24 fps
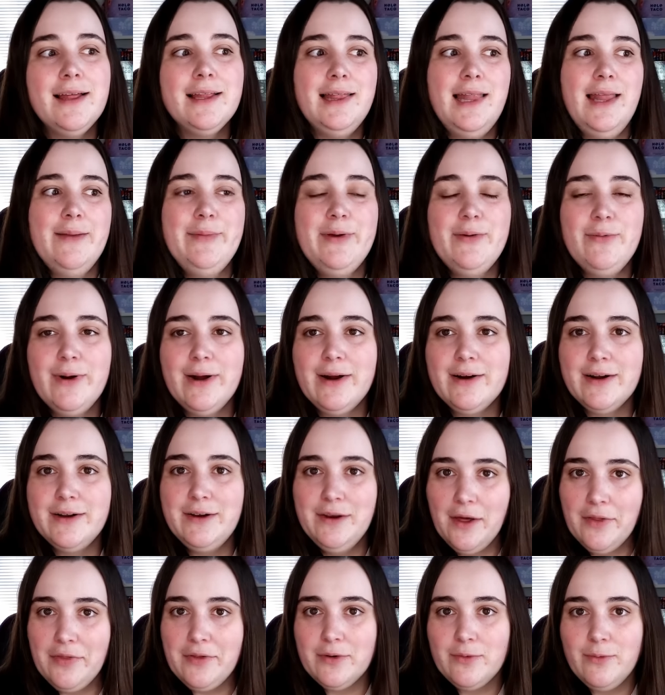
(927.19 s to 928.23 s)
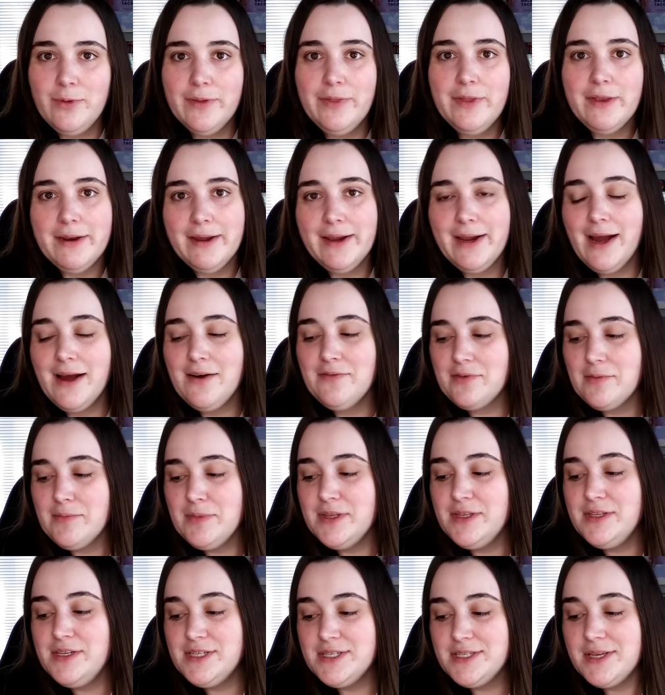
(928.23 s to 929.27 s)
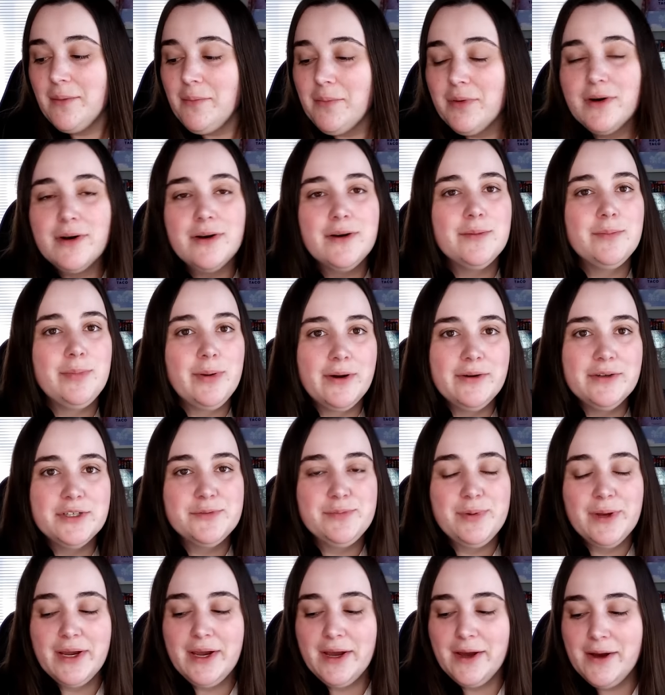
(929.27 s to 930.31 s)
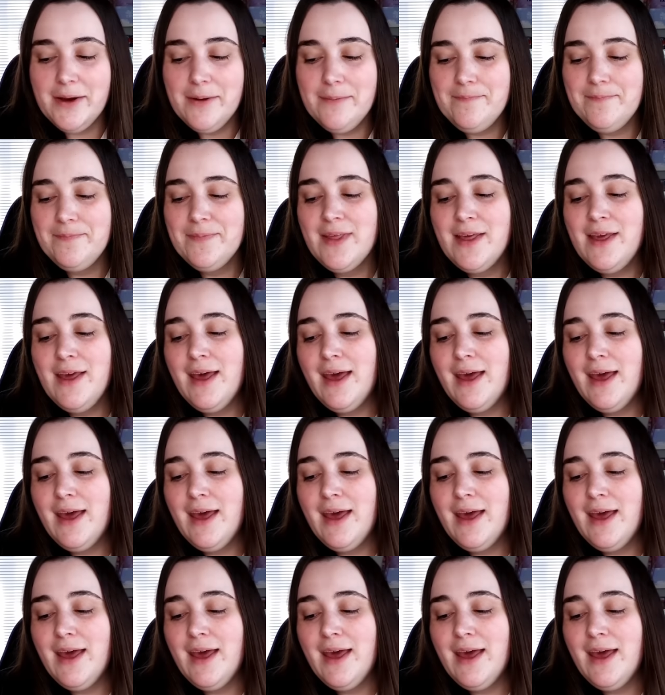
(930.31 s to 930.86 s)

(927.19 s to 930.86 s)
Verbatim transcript: let me wear another one that I got from the December Polish Pickup.